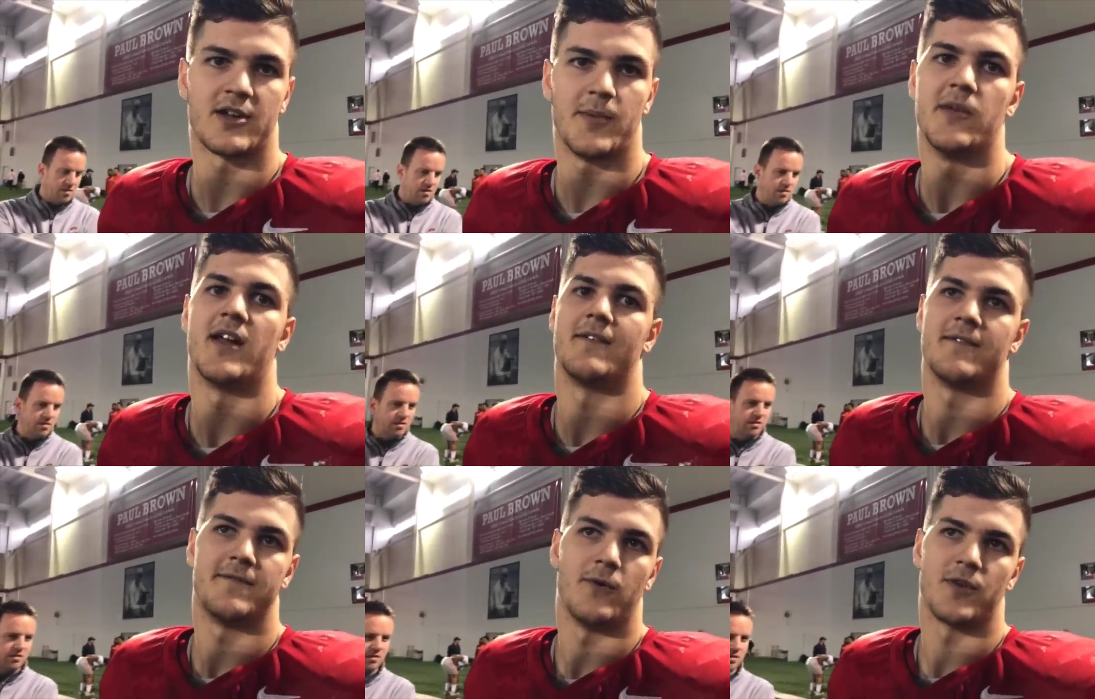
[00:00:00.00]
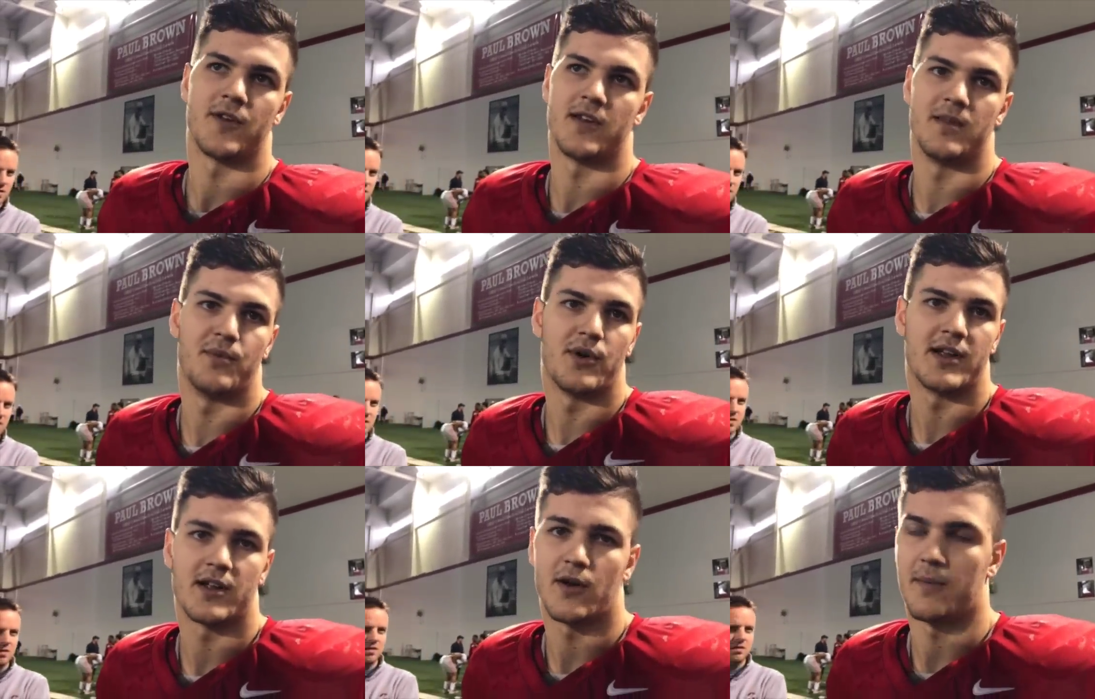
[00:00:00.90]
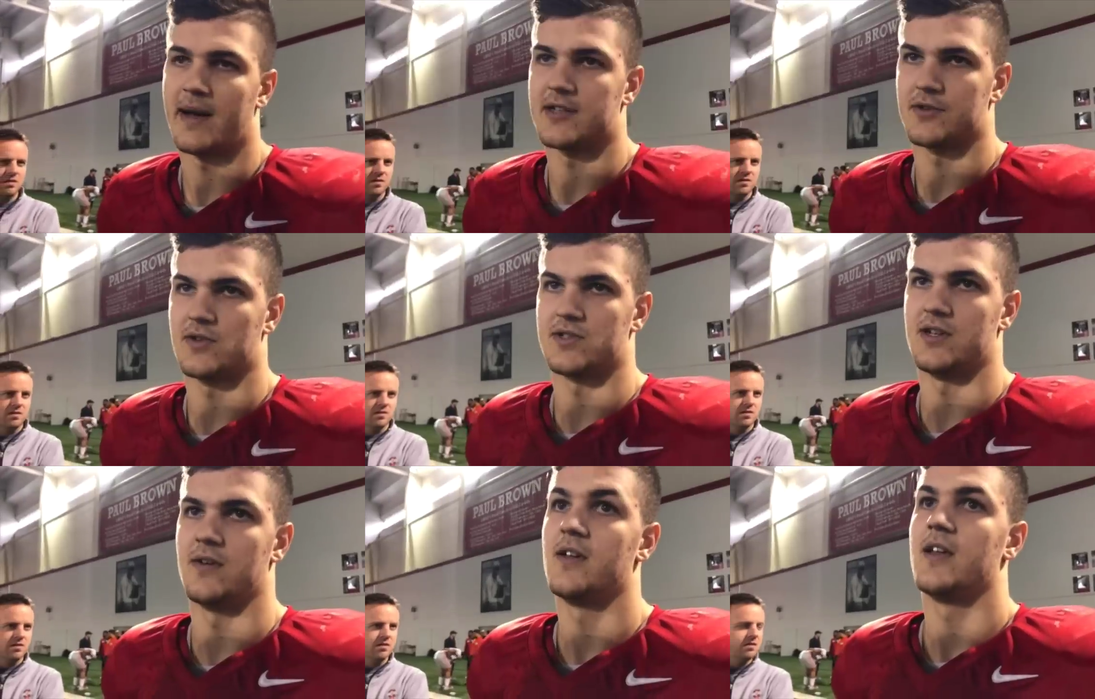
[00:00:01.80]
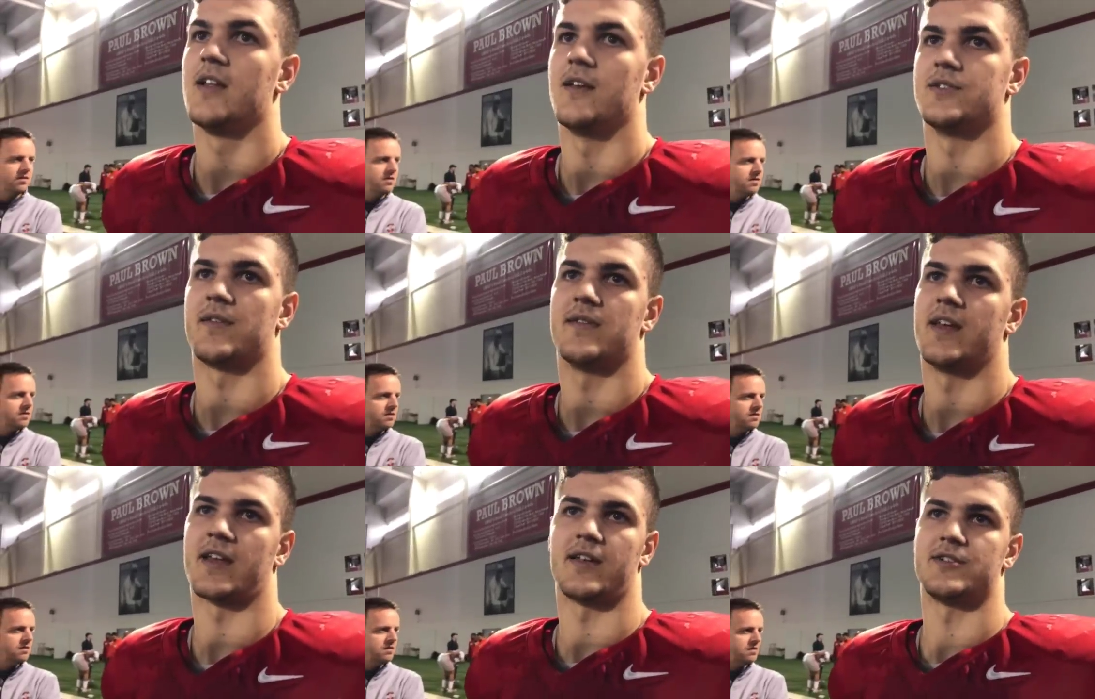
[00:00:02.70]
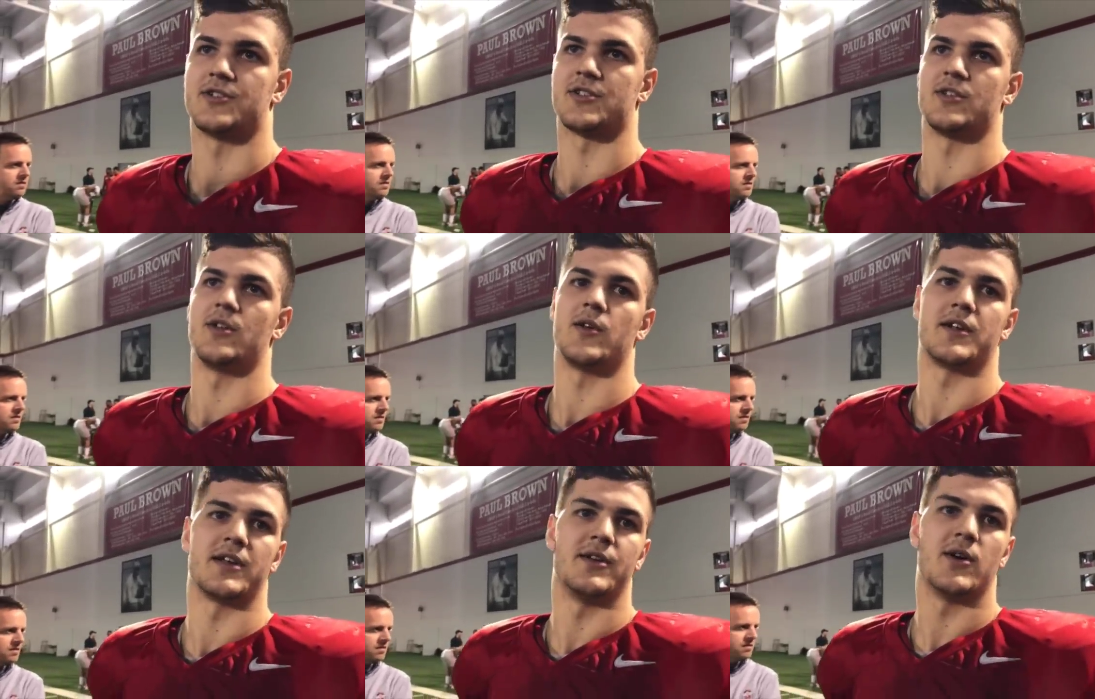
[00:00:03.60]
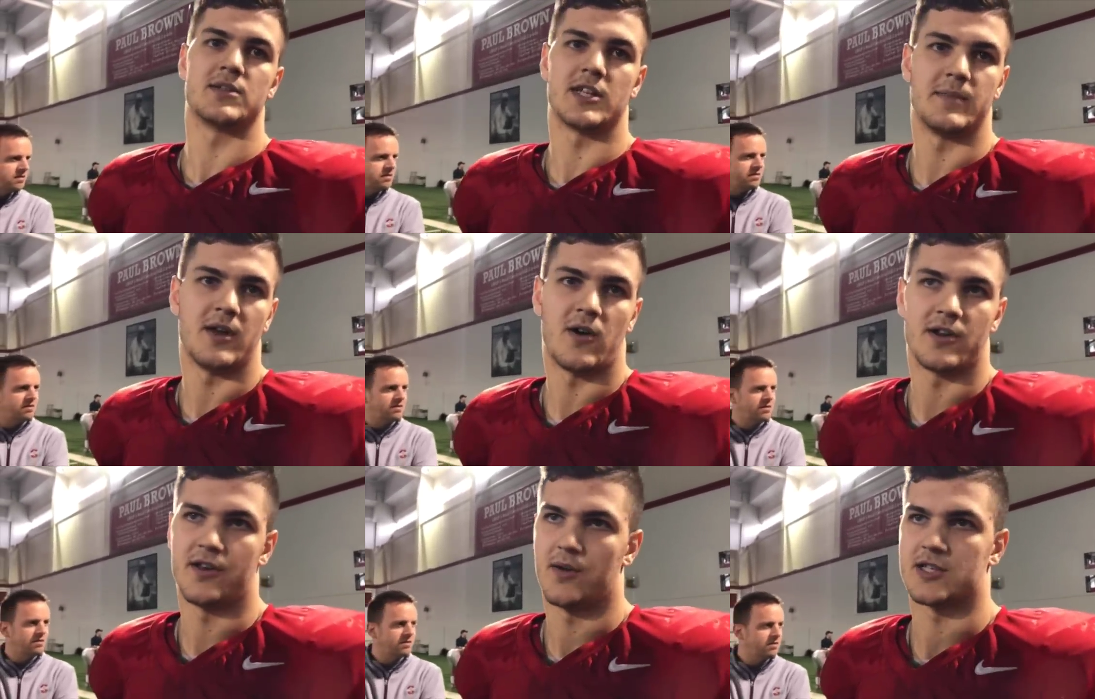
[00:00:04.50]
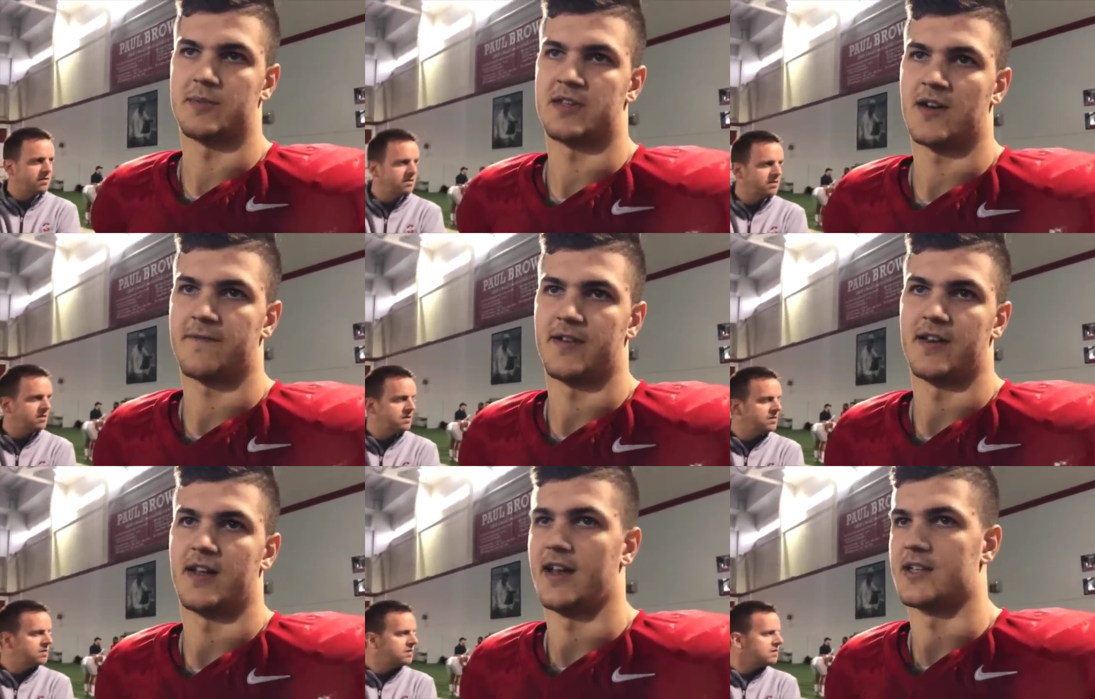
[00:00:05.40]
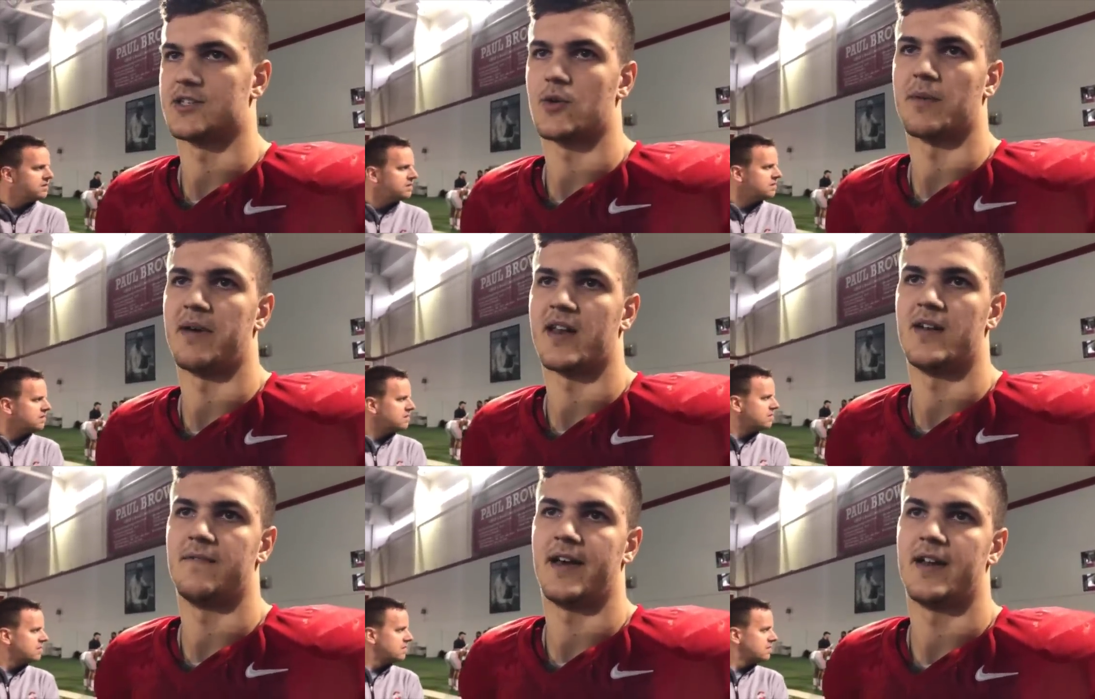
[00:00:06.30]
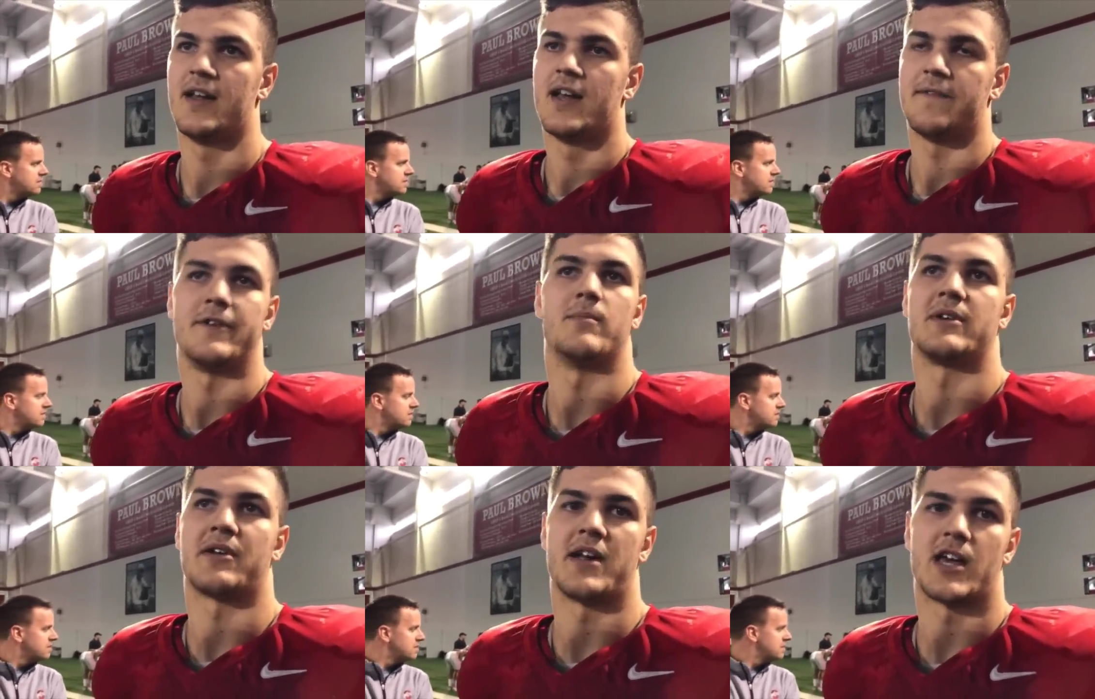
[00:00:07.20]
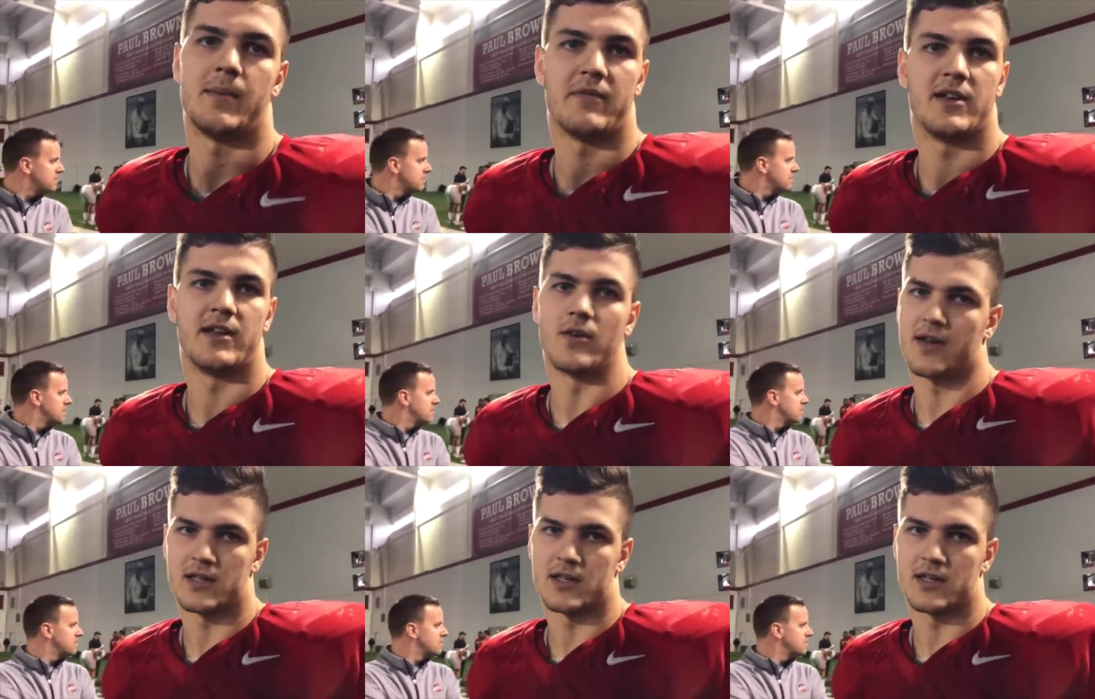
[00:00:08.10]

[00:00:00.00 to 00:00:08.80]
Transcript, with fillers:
Speaker 1: Coming at 4:30 in the morning, going to mat drills, you know, there's nothing like it. You just, you know, you know it's going to be hard. You know it's going to be tough, and, and it's so competitive that if you don't bring your A game every day, you'll get